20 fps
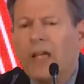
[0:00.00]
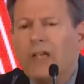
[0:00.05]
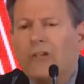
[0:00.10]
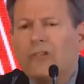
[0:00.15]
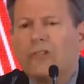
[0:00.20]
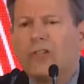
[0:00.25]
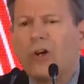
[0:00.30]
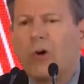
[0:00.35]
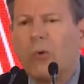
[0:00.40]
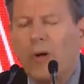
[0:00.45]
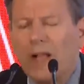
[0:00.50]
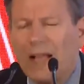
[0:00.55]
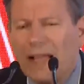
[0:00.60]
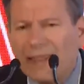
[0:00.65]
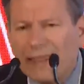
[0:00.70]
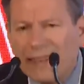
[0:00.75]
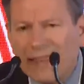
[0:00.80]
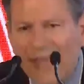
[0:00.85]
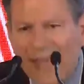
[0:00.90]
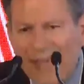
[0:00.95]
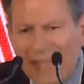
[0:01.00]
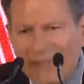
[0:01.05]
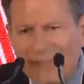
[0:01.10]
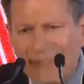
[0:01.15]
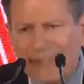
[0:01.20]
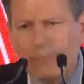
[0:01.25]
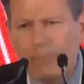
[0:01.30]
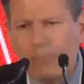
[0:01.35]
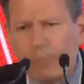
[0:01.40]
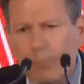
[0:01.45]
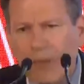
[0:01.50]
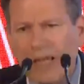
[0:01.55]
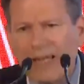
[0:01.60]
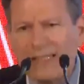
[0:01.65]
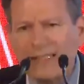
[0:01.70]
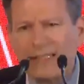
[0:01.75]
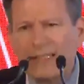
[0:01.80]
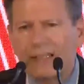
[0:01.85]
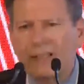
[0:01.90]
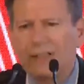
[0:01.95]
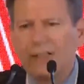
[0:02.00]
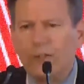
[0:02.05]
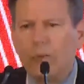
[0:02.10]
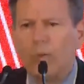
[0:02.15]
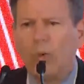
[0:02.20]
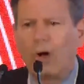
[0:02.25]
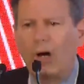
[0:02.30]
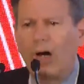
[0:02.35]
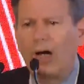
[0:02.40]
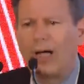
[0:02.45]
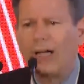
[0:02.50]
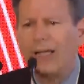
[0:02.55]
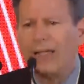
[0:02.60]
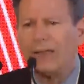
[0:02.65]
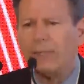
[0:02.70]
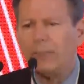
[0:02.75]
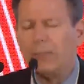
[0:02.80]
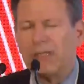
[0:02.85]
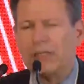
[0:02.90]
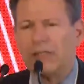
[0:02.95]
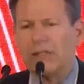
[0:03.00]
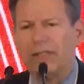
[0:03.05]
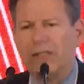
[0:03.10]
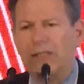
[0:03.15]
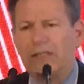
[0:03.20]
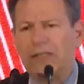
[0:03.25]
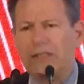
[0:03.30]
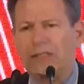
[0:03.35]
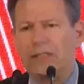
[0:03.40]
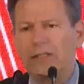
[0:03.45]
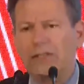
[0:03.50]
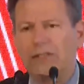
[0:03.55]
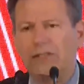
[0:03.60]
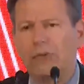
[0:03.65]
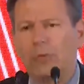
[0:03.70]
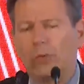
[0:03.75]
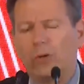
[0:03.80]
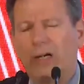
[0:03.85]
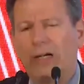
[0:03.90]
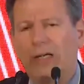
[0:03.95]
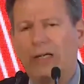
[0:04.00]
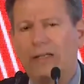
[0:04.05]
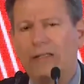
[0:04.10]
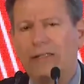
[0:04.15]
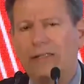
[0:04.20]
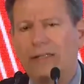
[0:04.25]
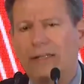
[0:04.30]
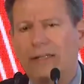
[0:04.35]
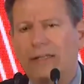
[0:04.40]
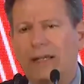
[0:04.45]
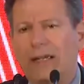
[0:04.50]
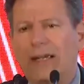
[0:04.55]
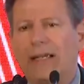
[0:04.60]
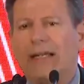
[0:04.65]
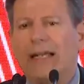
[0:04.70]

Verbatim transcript: So that's basically why the Middle East is the way it is today.